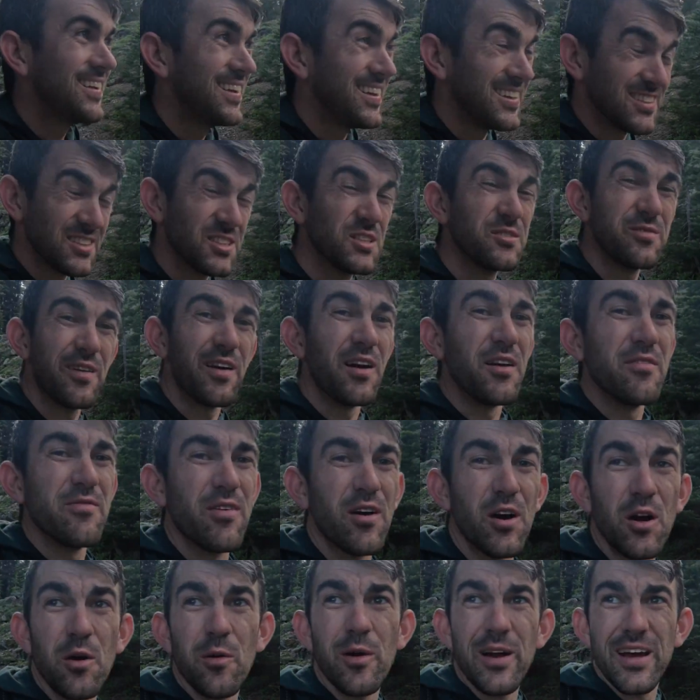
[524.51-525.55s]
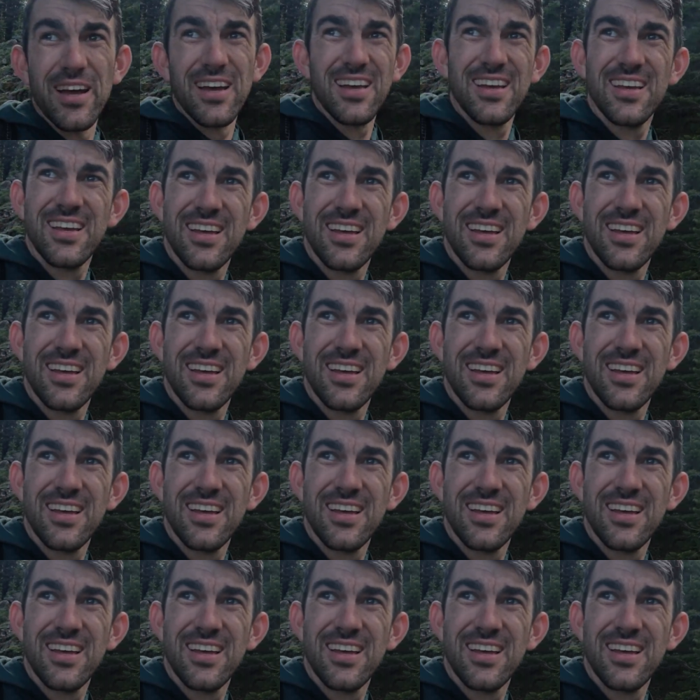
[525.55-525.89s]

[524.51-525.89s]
It's just very far away.